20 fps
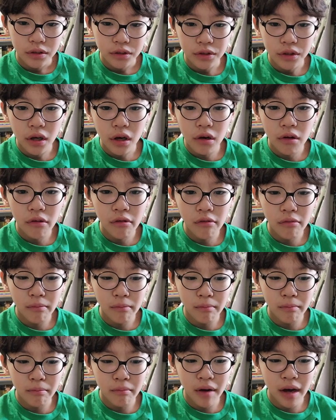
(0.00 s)
So,
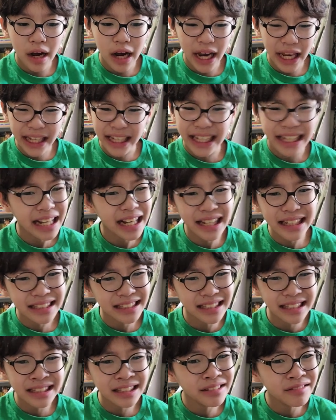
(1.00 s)
I guess
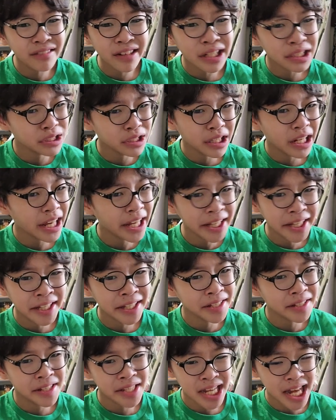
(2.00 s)
this is where I should end
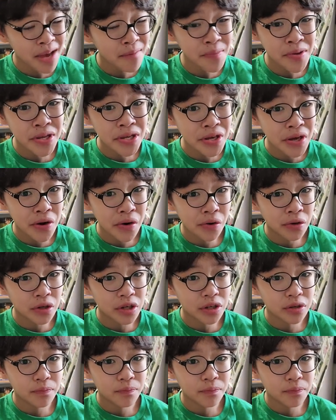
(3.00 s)
this episode.